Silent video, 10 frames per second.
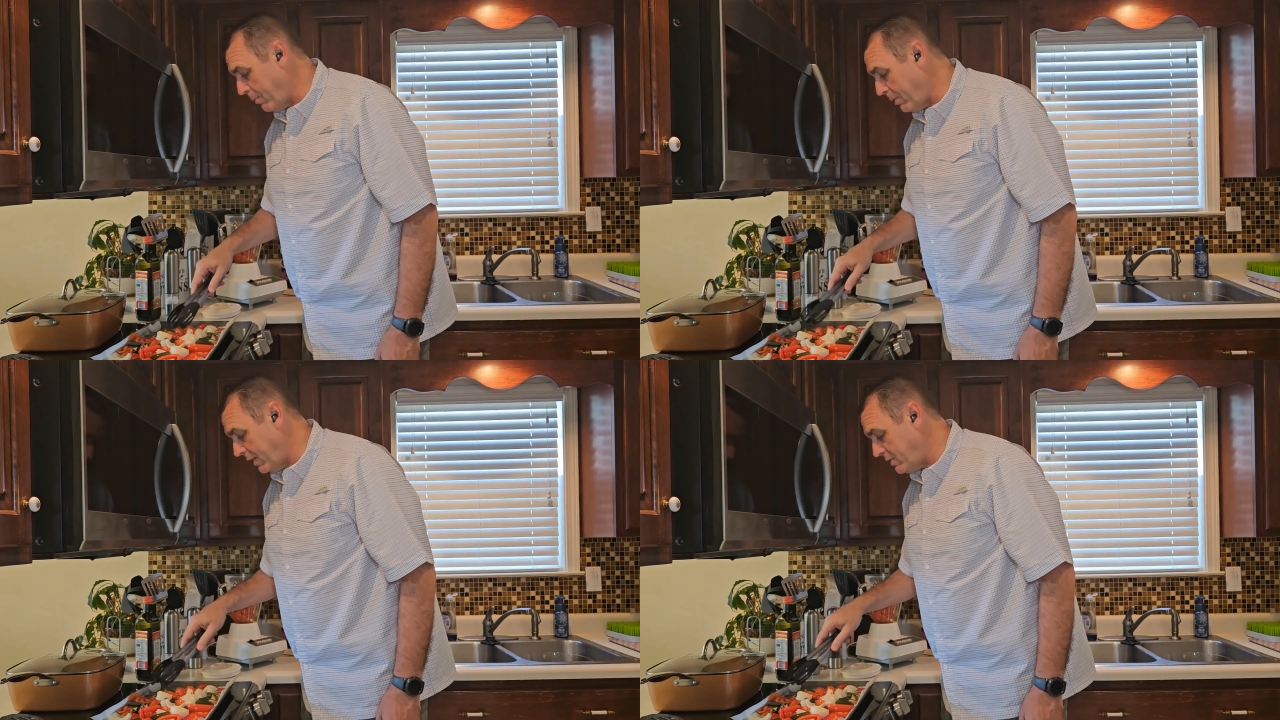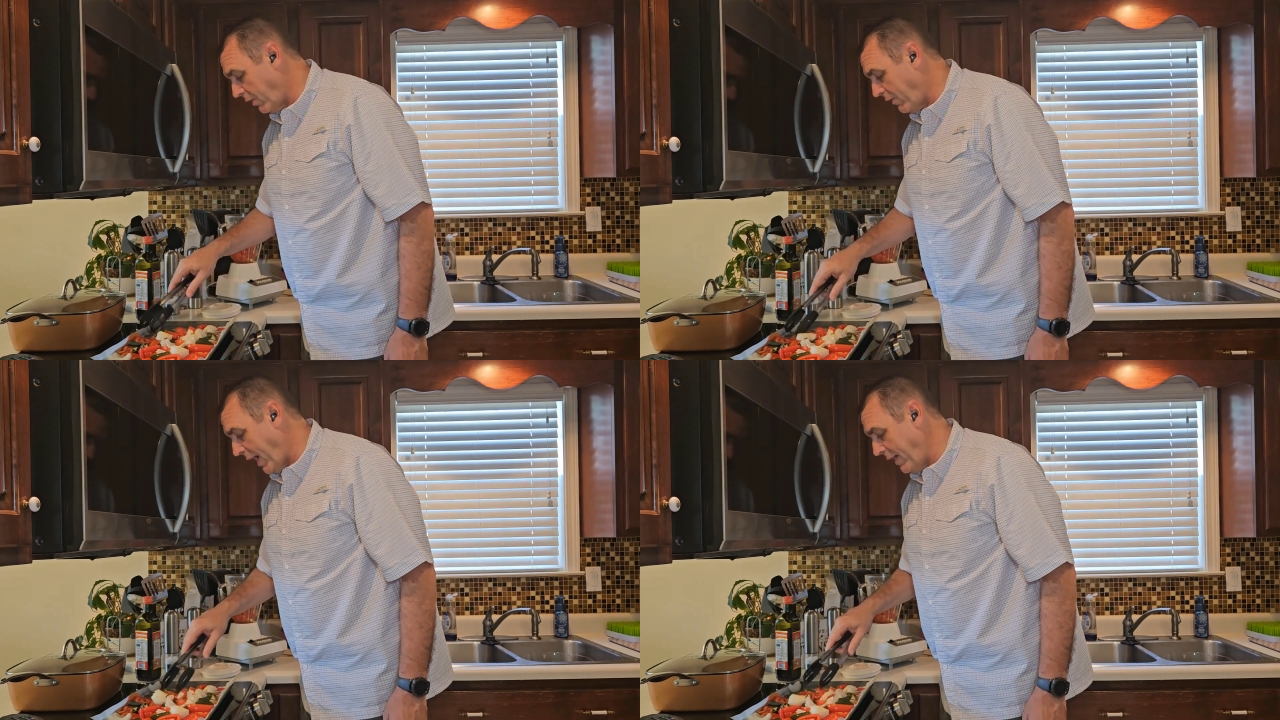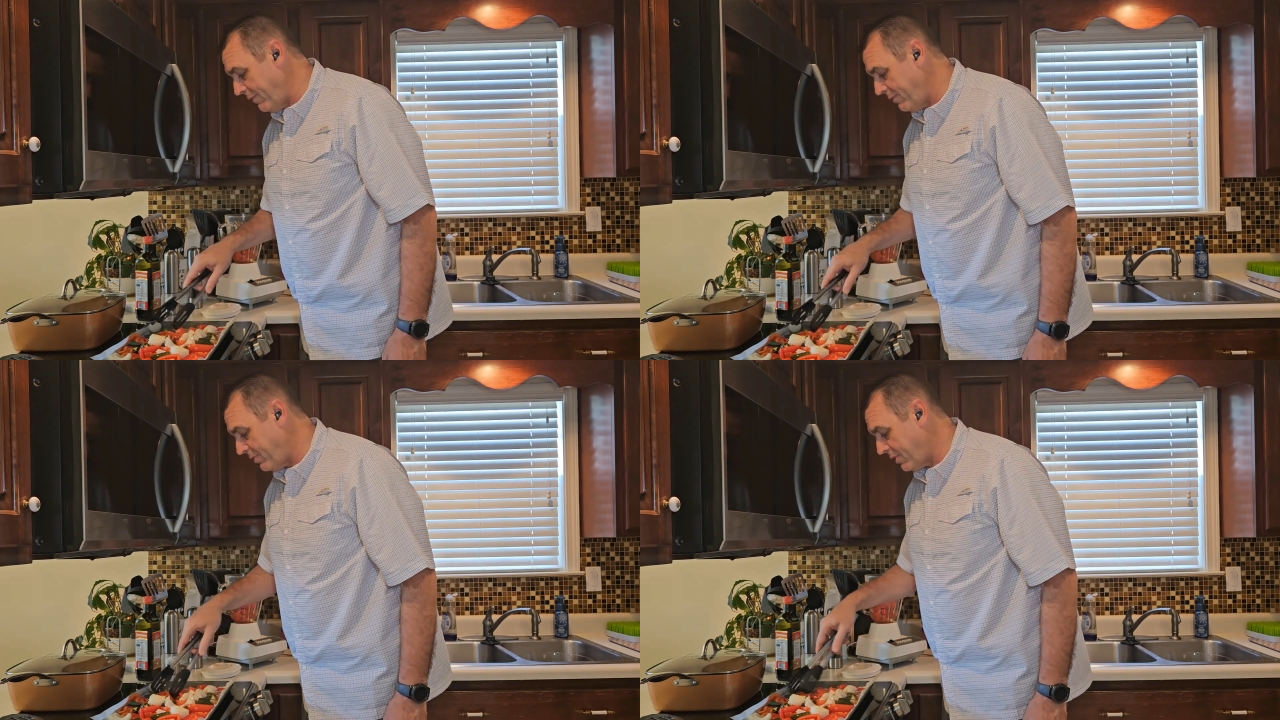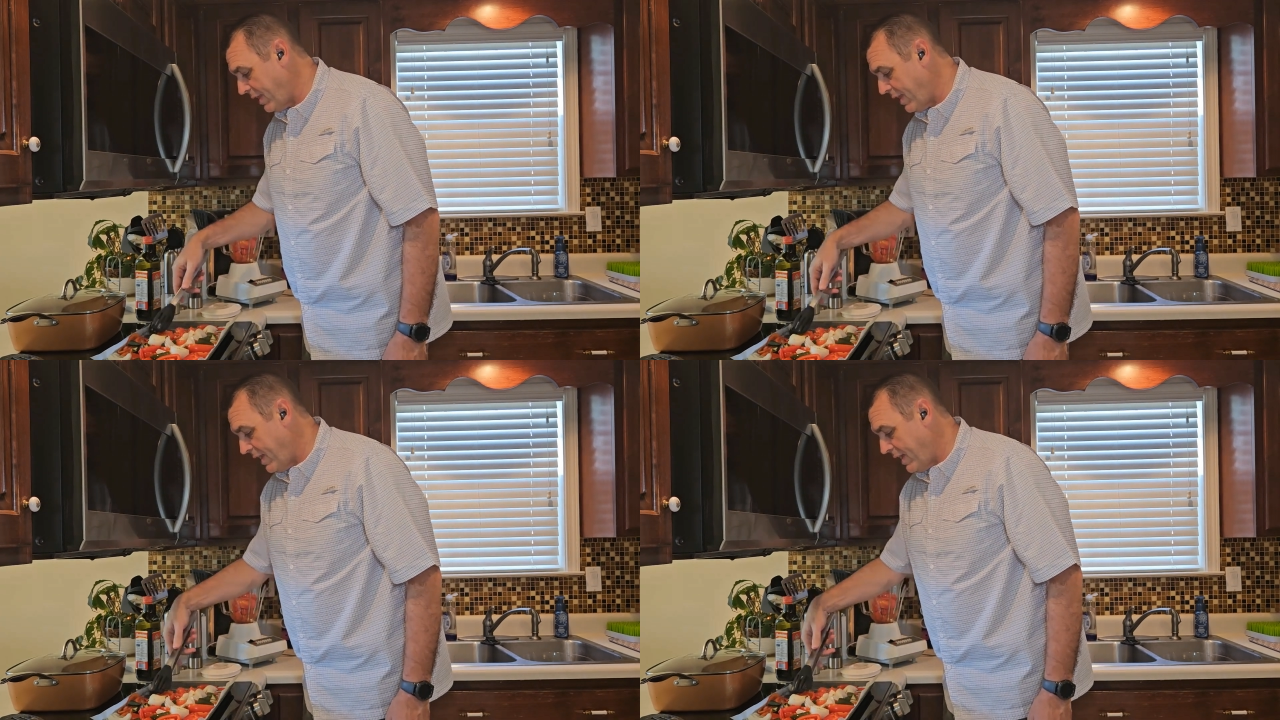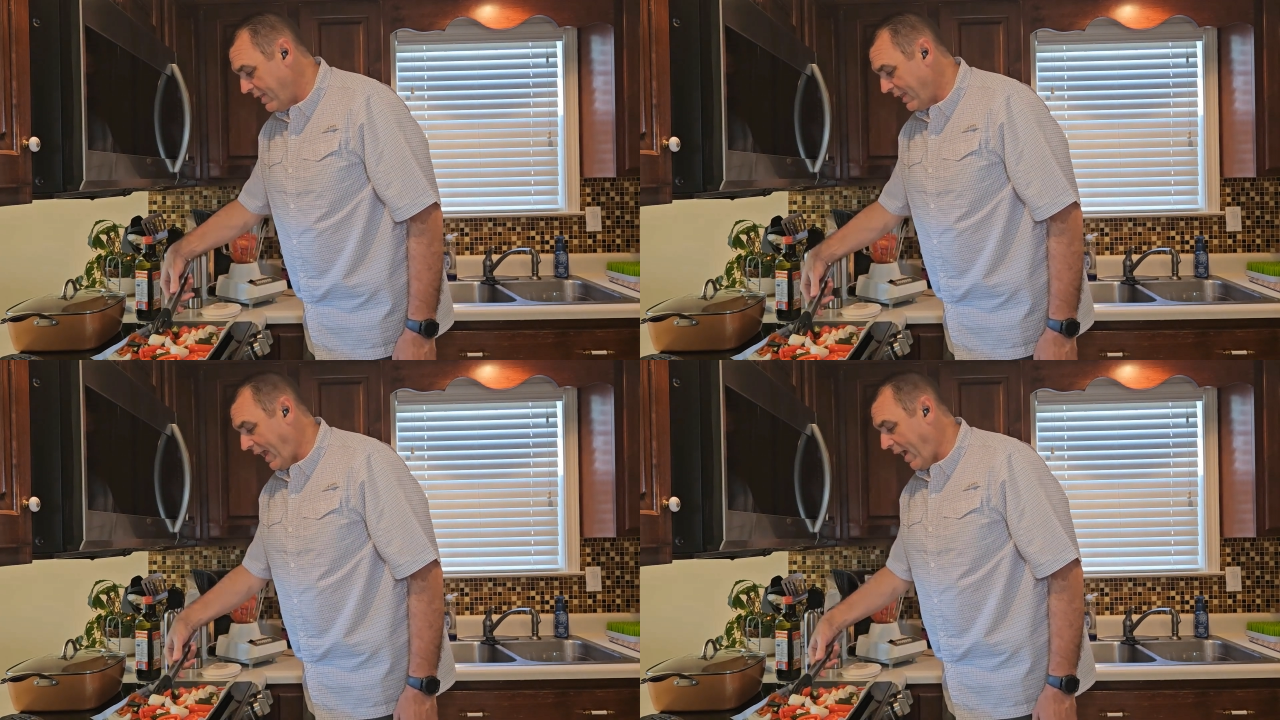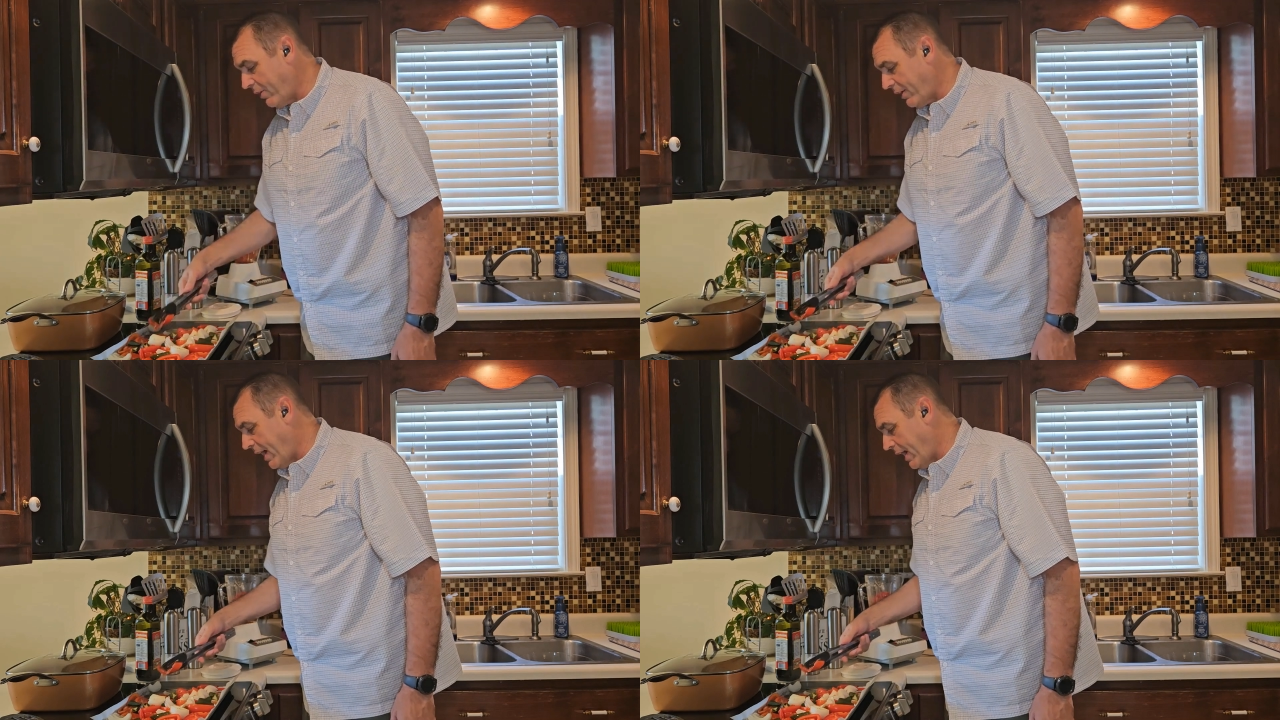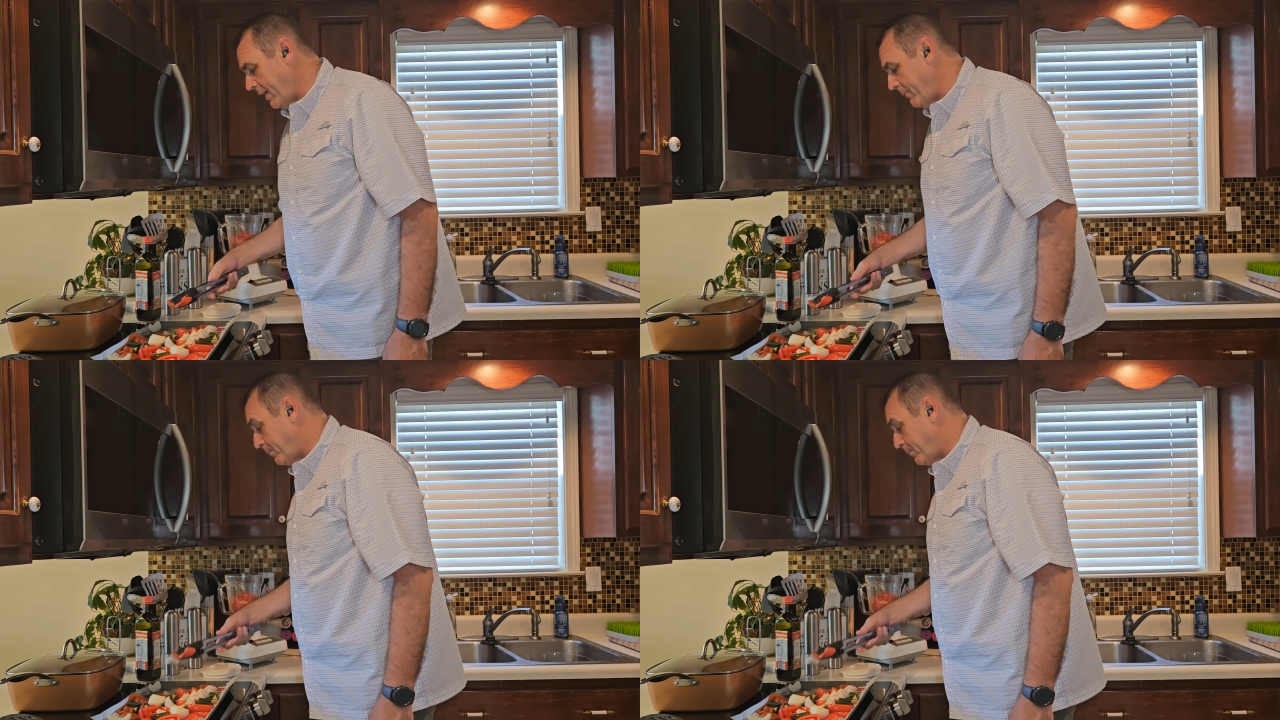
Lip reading: but it's all right. The counter caught it.